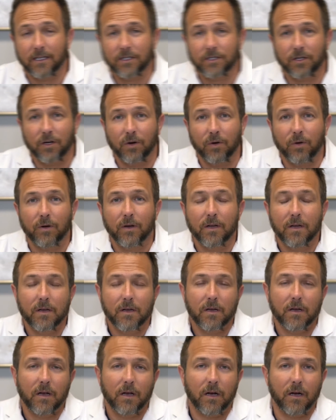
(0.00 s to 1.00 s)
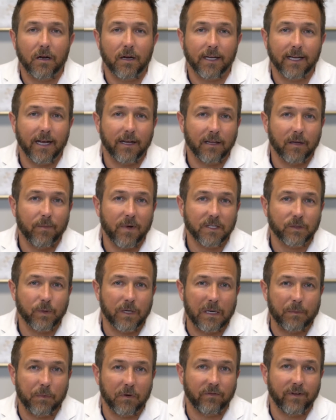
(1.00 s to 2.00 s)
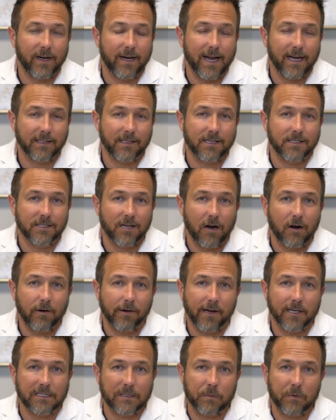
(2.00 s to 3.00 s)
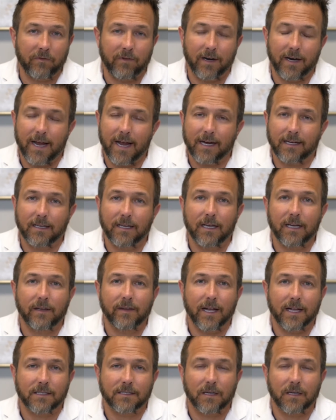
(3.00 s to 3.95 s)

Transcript: So again, the best way to prevent acne scarring is to prevent acne, and that's